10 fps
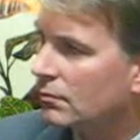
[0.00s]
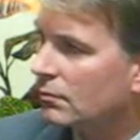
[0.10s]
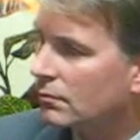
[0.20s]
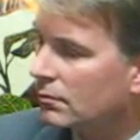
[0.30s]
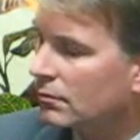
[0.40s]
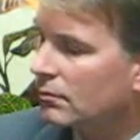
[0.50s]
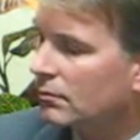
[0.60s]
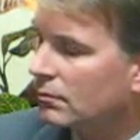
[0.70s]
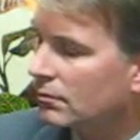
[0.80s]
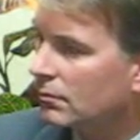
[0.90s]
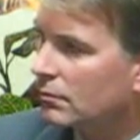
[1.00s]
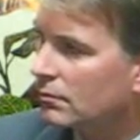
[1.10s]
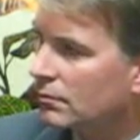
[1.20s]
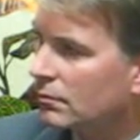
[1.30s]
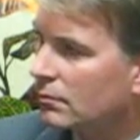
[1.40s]

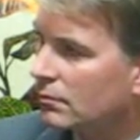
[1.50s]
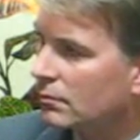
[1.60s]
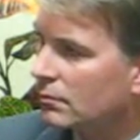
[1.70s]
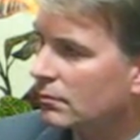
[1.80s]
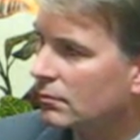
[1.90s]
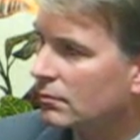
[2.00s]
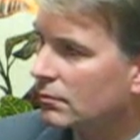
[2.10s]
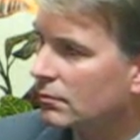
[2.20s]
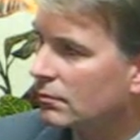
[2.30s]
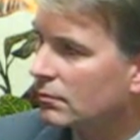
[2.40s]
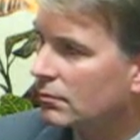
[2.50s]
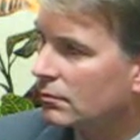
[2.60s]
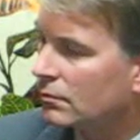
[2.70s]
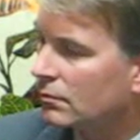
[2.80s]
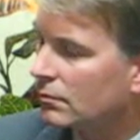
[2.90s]

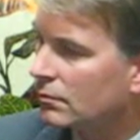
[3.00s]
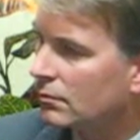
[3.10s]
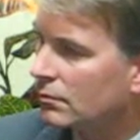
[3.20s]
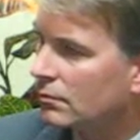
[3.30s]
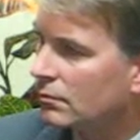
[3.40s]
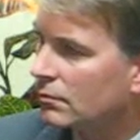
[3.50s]
(not speaking)